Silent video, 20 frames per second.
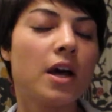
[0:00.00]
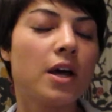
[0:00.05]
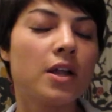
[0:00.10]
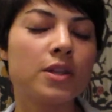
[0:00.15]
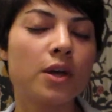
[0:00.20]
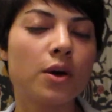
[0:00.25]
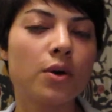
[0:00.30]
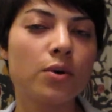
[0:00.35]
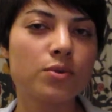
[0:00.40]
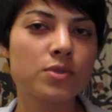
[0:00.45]

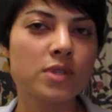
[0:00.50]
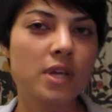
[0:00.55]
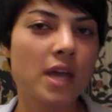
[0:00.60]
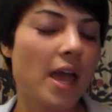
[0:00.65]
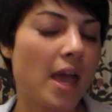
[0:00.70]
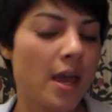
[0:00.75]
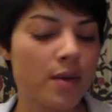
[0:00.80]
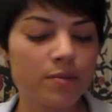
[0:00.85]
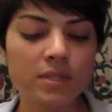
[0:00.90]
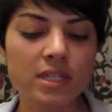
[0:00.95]
Those
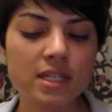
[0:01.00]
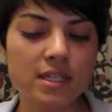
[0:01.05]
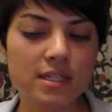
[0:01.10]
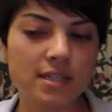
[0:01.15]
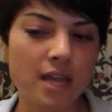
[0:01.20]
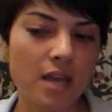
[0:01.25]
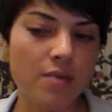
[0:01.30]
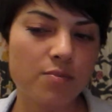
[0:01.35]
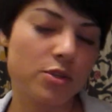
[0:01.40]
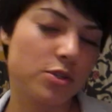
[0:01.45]
empty
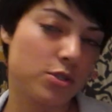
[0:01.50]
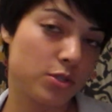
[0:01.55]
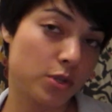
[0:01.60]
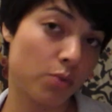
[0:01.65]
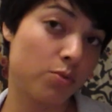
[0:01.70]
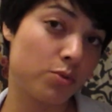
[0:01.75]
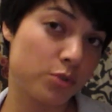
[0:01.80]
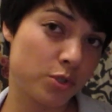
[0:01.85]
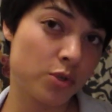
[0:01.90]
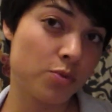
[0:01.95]
statements
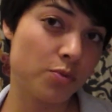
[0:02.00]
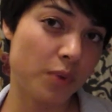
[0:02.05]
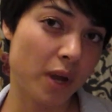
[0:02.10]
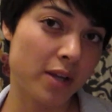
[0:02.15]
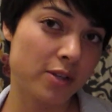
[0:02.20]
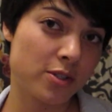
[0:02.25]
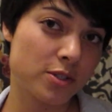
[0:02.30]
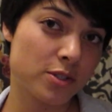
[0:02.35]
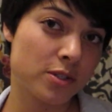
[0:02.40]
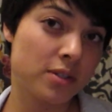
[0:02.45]
don't do
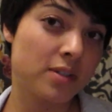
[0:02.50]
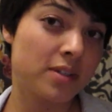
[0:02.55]
much.